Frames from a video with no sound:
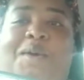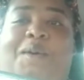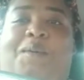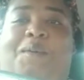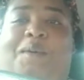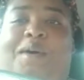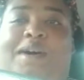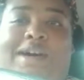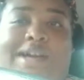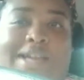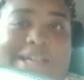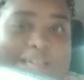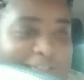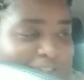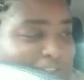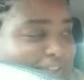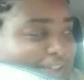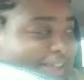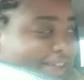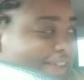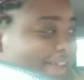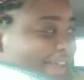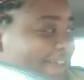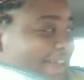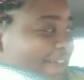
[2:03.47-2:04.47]
What?
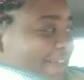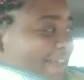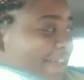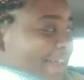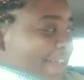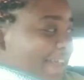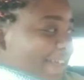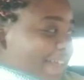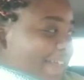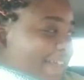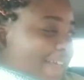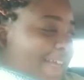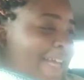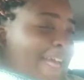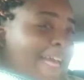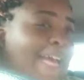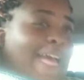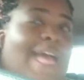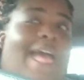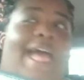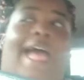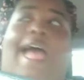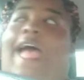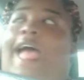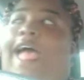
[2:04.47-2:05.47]
You
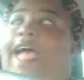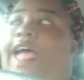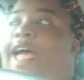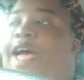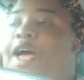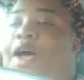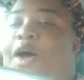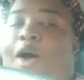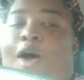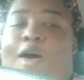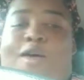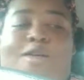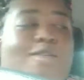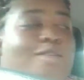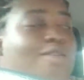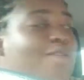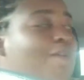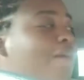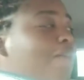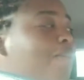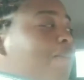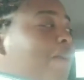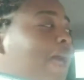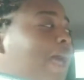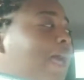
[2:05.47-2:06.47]
lying. I had hurt
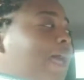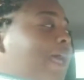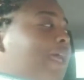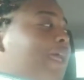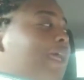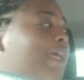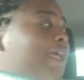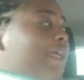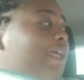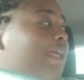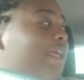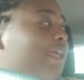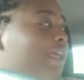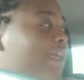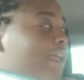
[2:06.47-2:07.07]
so bad.